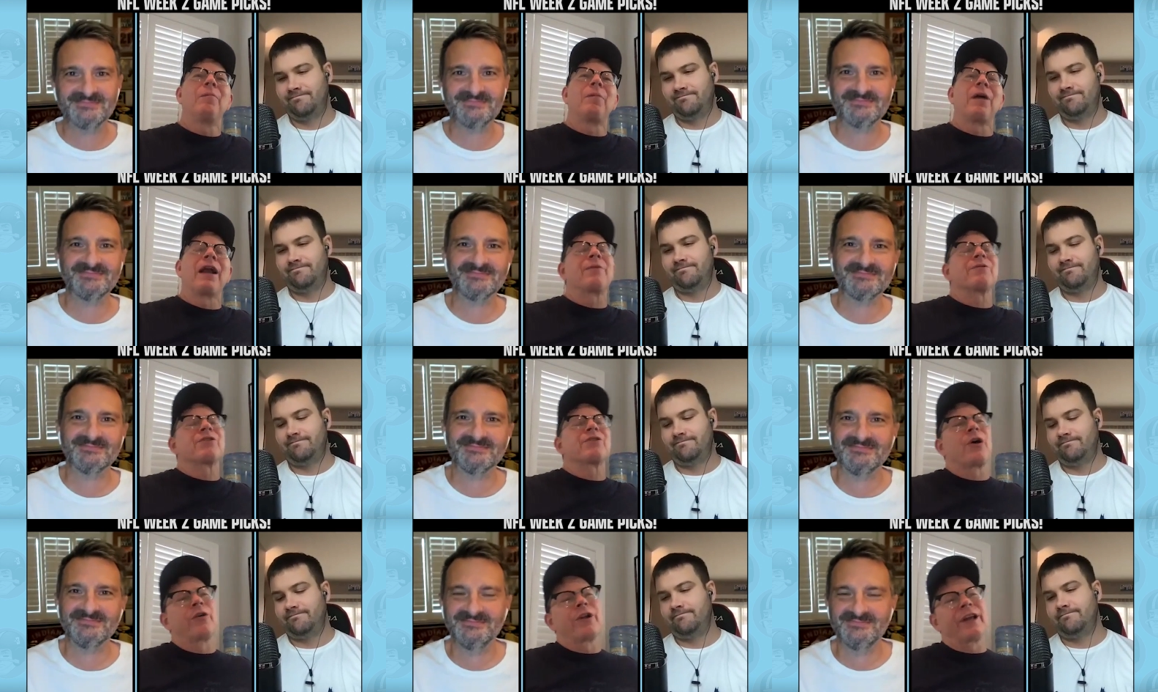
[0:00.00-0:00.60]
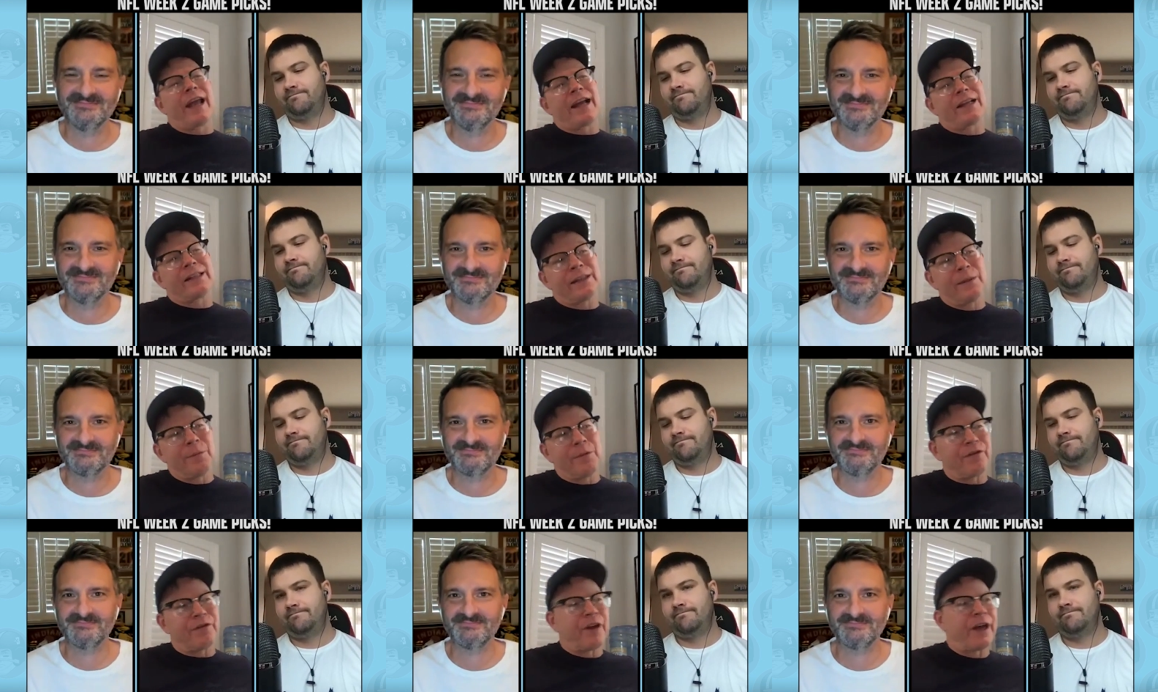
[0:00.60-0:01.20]
Speaker 1: but I was going against him
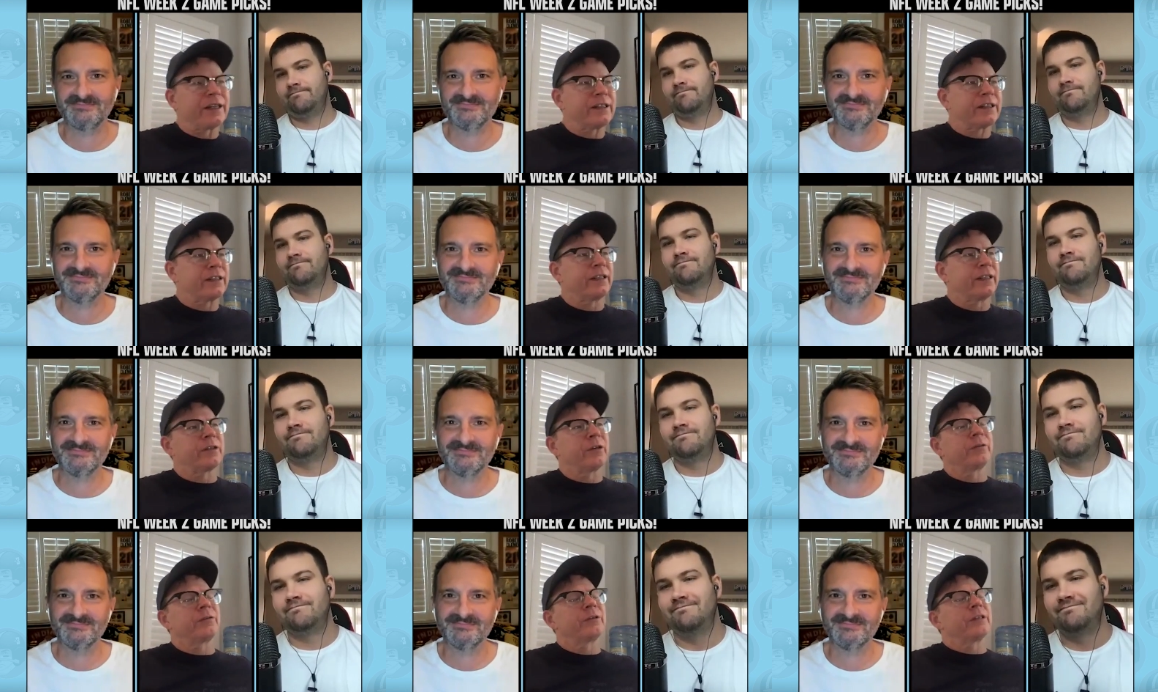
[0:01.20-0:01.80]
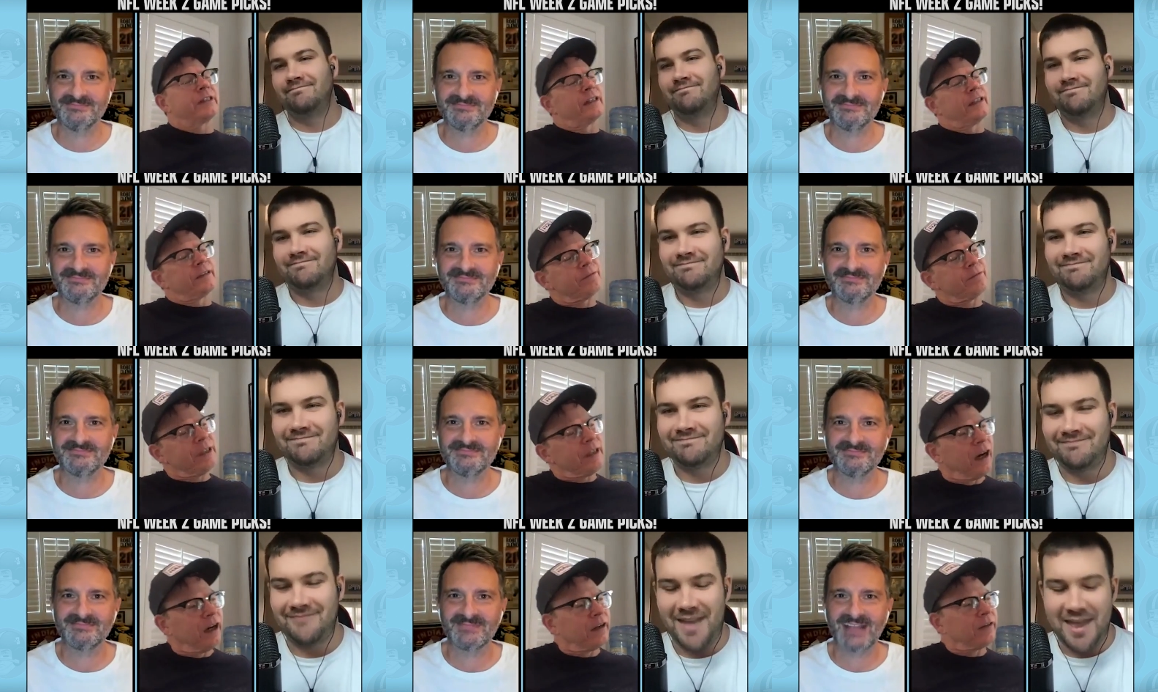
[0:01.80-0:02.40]
in fantasy, so it wasn't.
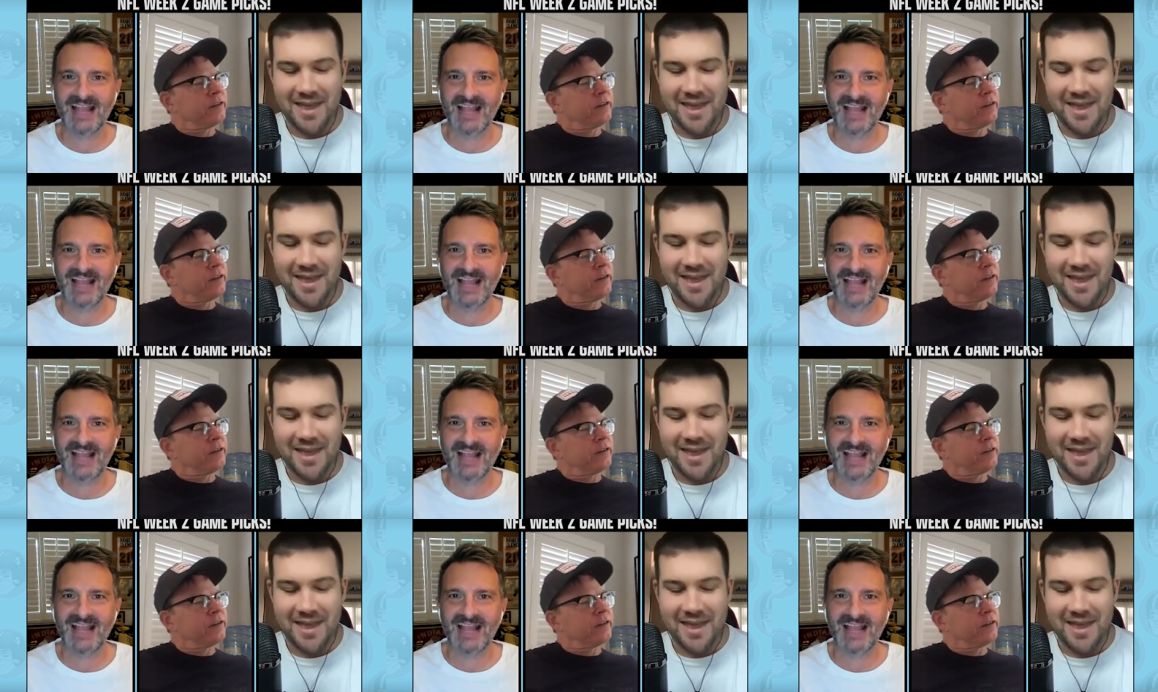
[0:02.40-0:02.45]
Oh,